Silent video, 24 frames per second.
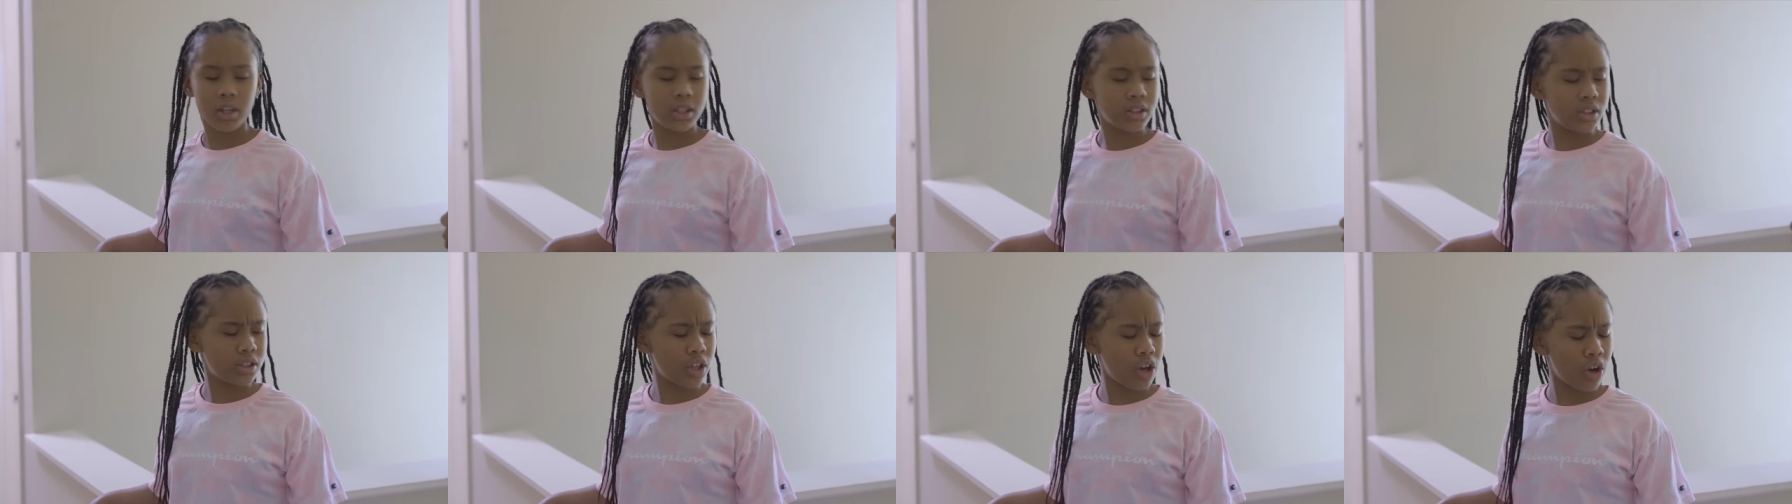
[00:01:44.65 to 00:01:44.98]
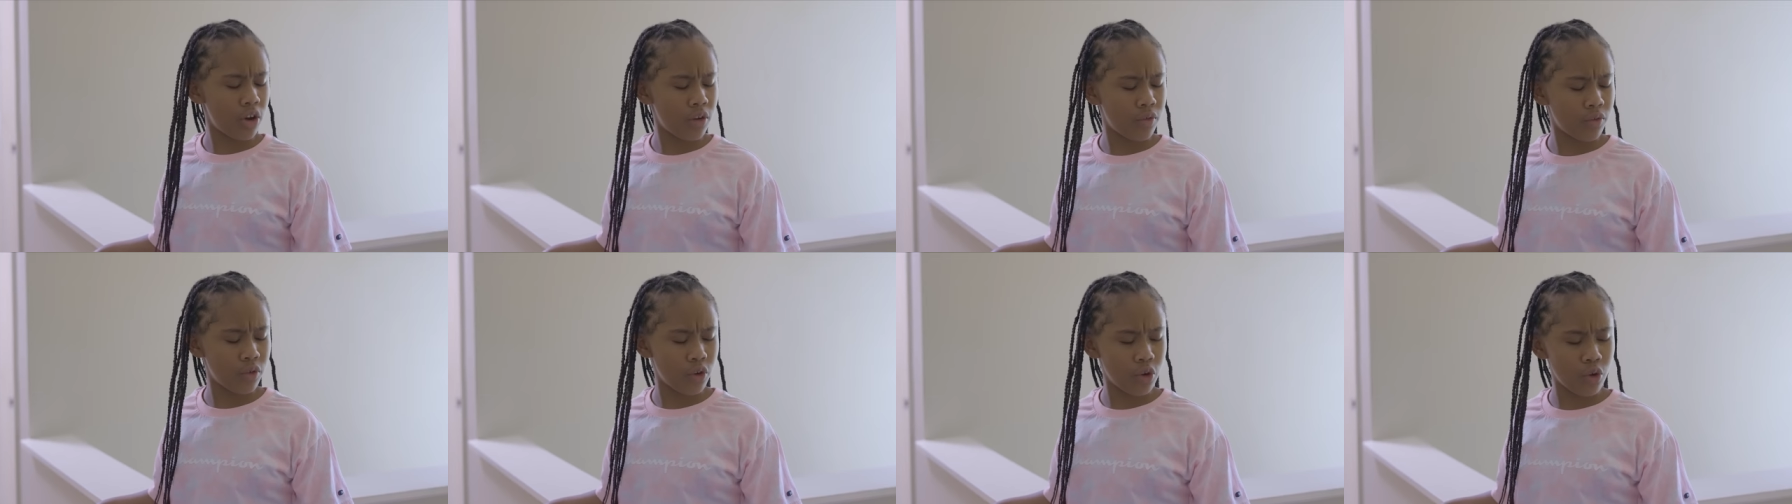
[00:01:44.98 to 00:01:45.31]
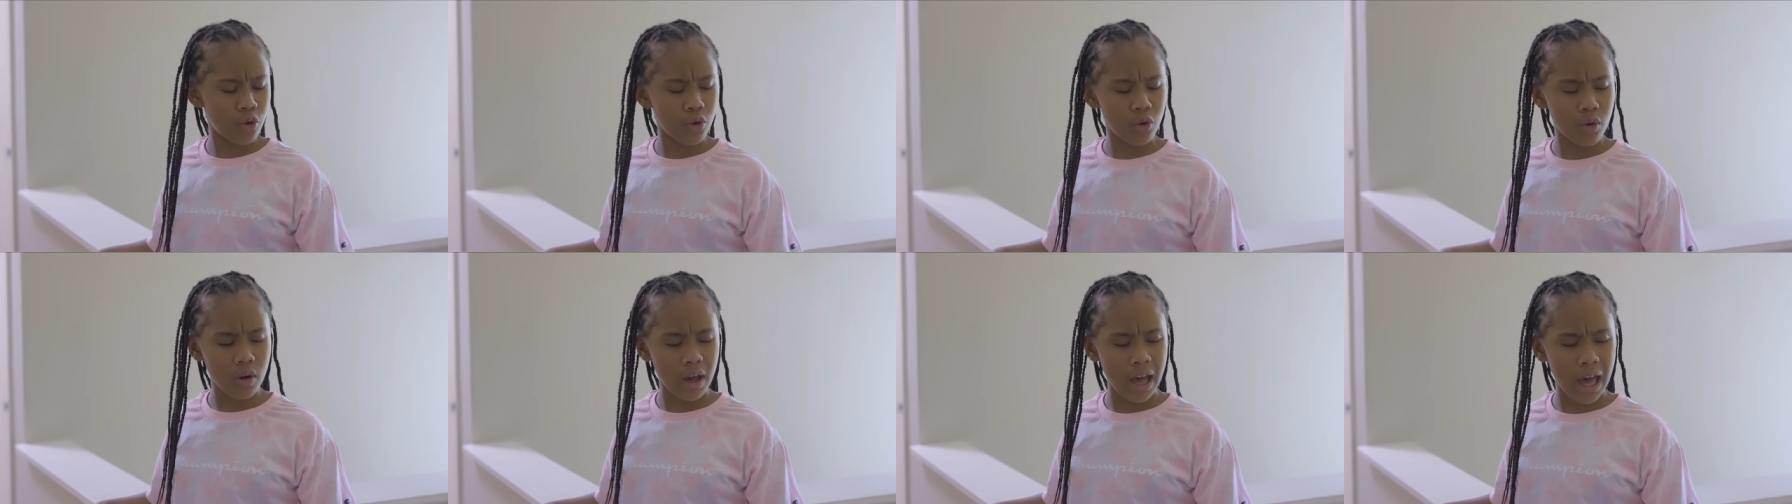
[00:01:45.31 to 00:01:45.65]
So have
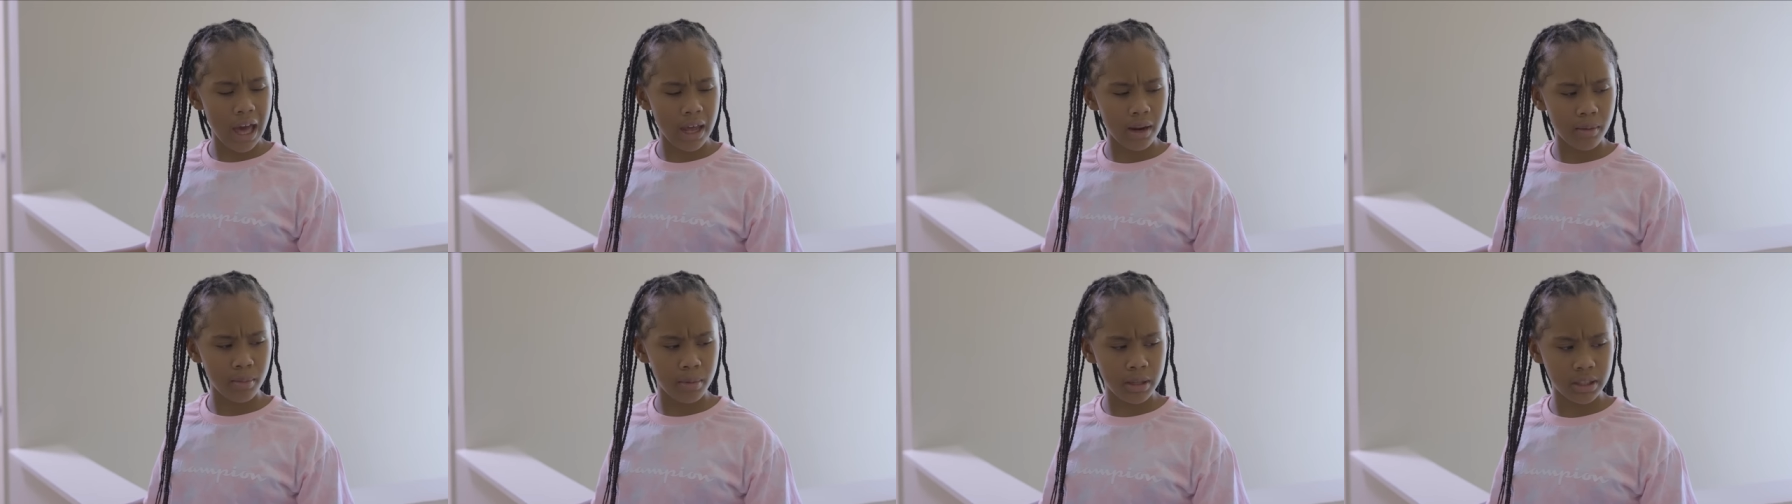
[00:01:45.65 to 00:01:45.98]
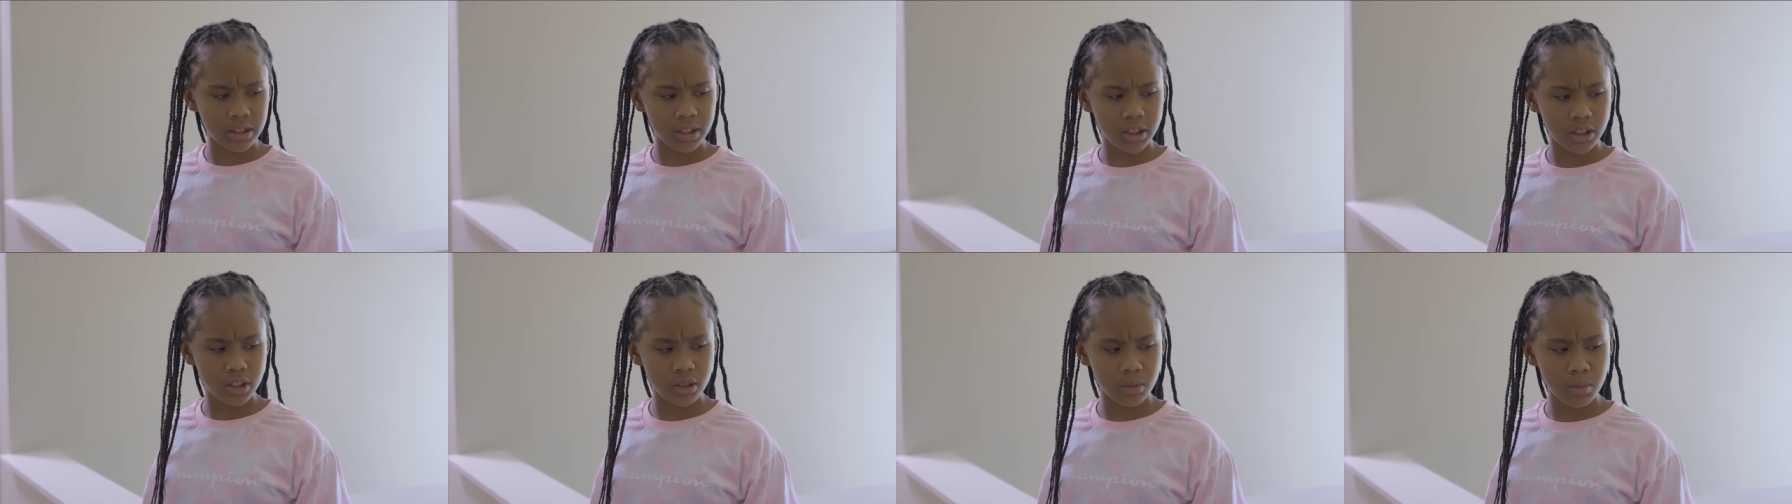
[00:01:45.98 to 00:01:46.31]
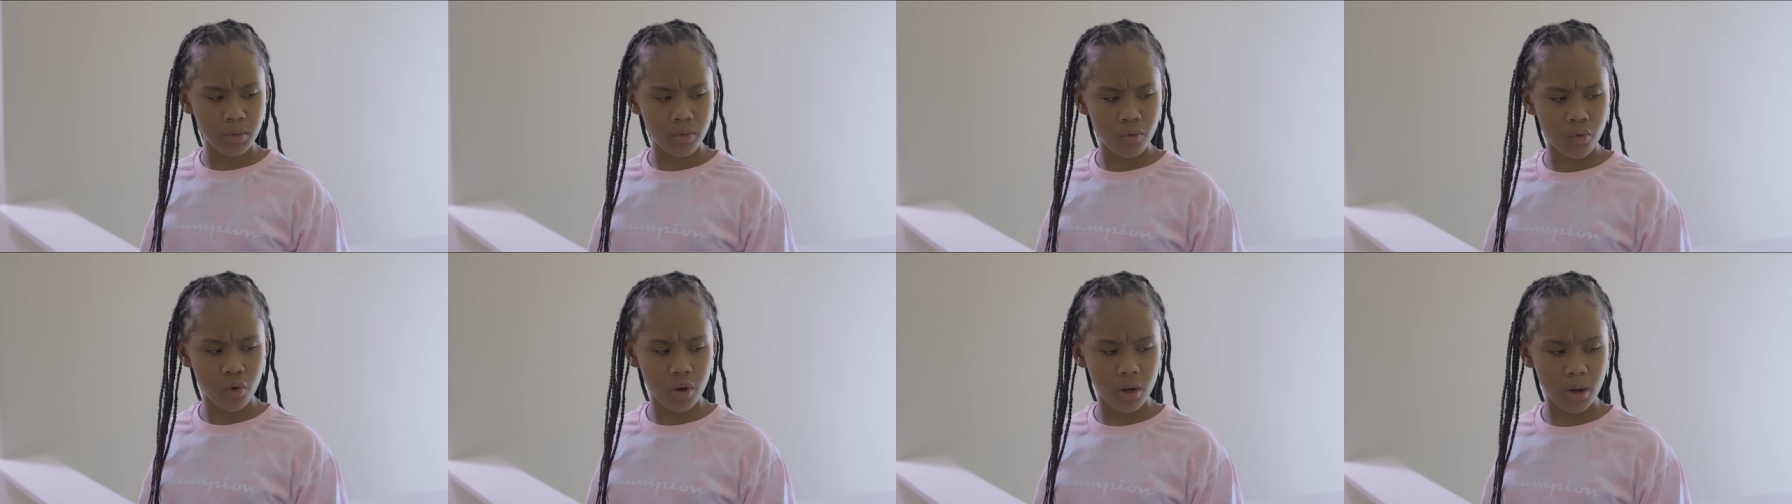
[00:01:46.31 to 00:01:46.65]
you had a big sister
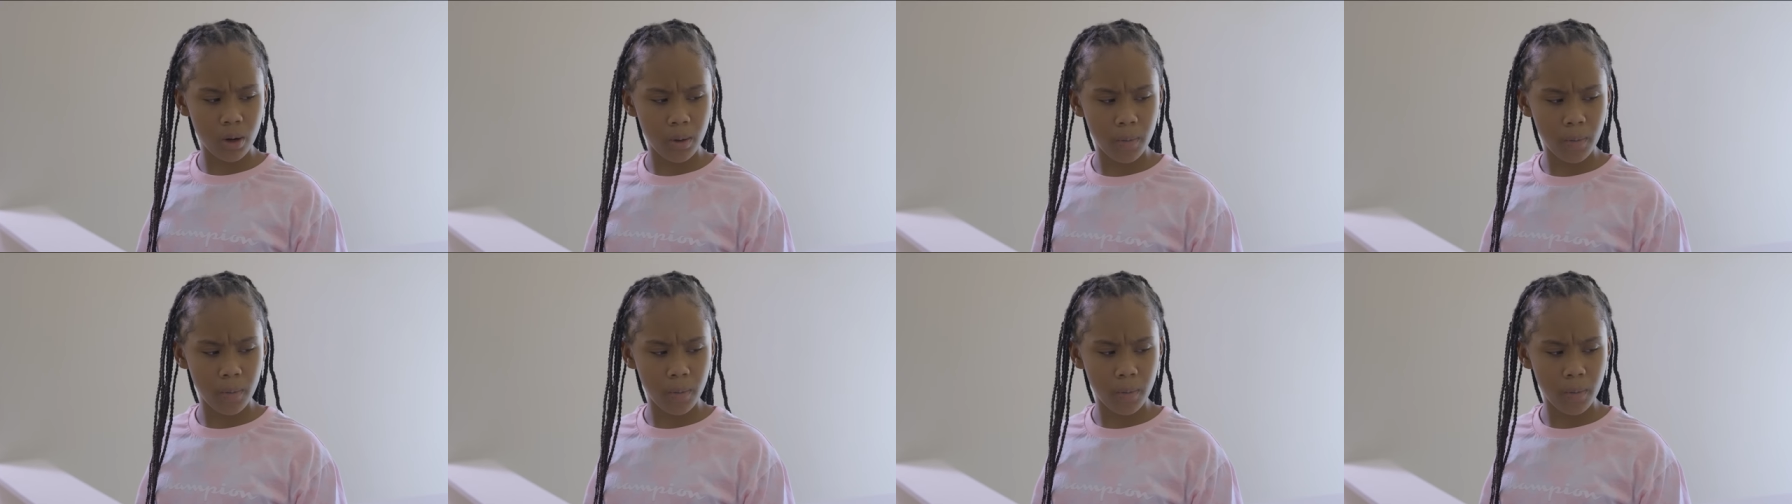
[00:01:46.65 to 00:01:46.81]
before?